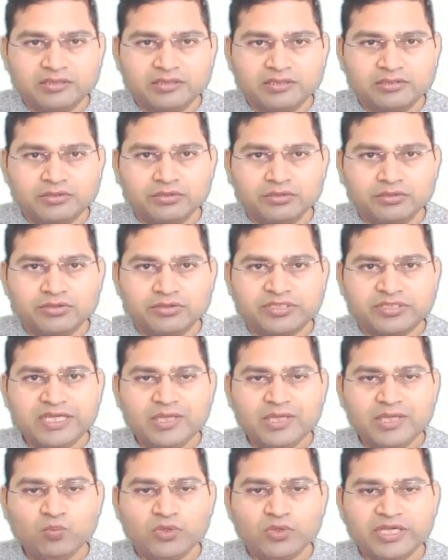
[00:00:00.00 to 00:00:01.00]
So
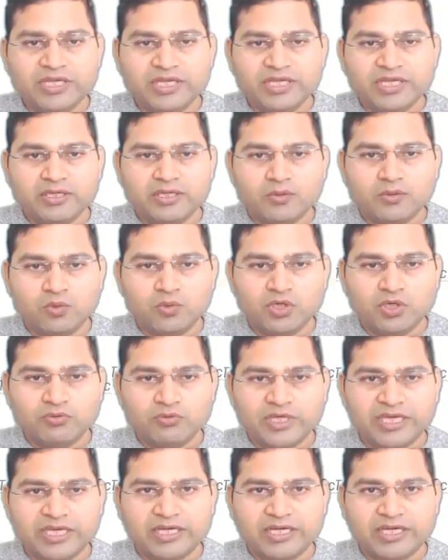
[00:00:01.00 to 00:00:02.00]
same way, what we
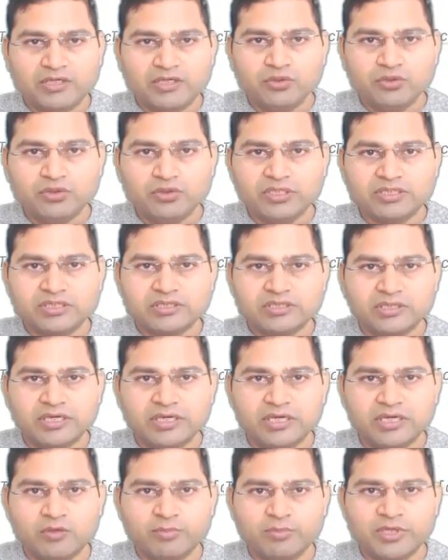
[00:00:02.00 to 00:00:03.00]
can do is,
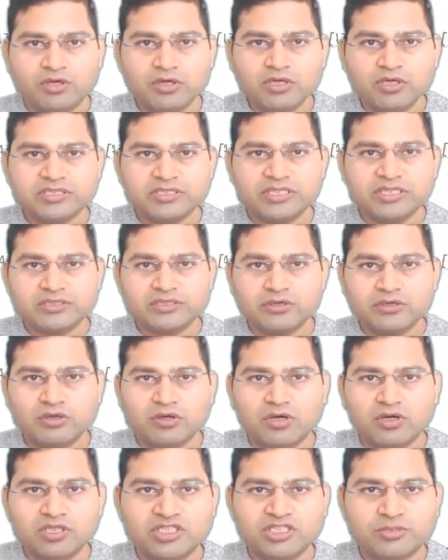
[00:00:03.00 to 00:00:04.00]
now because this
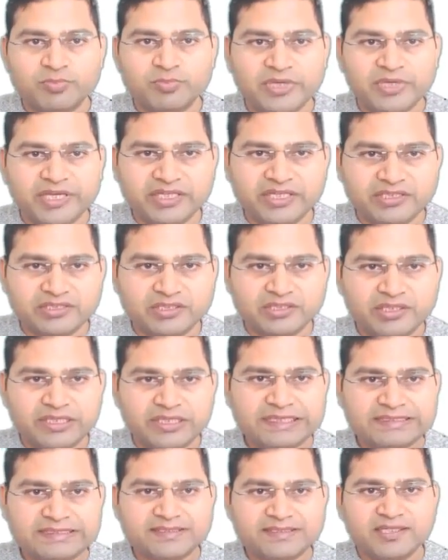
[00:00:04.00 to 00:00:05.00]
launch page
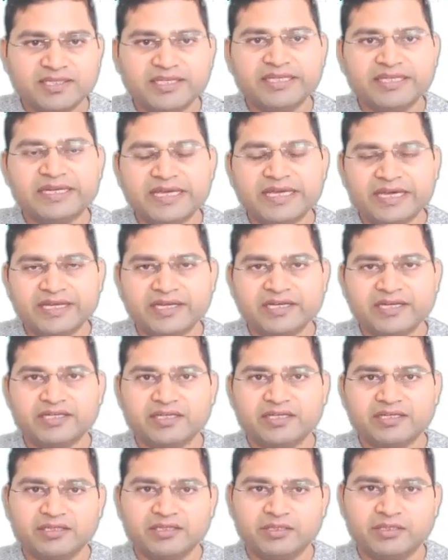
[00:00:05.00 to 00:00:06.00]
is
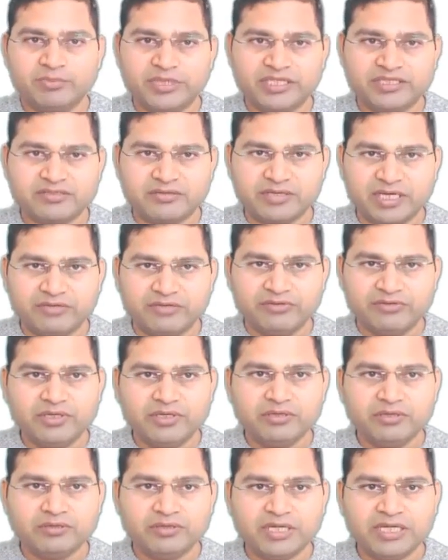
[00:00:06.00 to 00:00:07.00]
inheriting the base
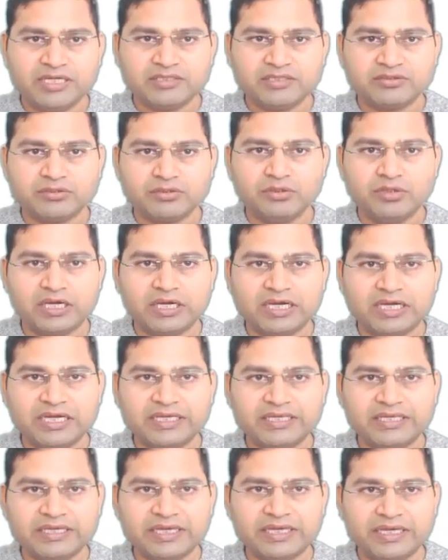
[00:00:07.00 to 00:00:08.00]
driver, right, so I
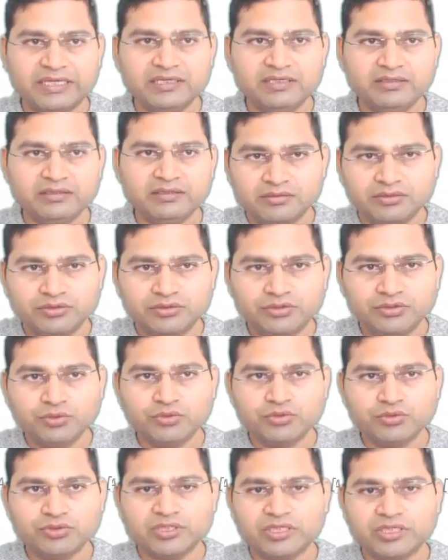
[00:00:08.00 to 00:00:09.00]
can
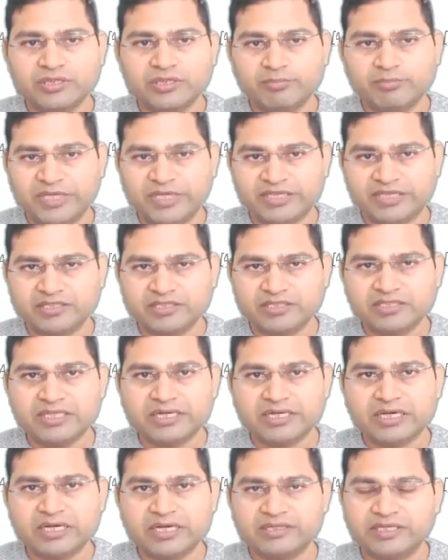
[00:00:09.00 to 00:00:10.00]
use the methods that
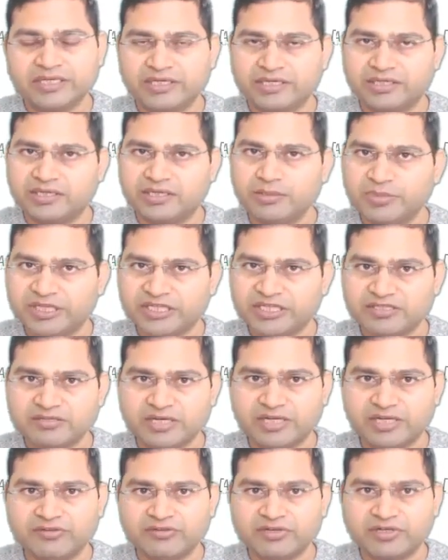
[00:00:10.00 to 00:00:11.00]
are there in the base
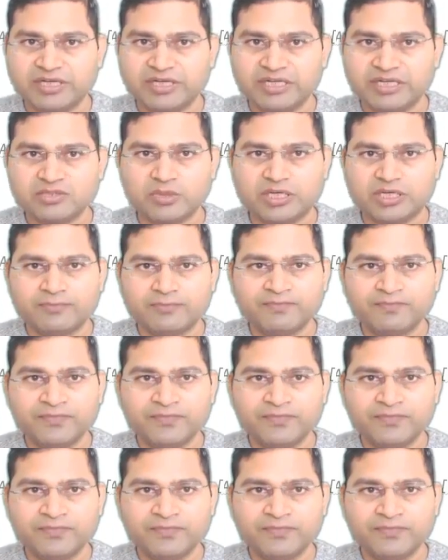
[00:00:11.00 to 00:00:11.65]
driver as well.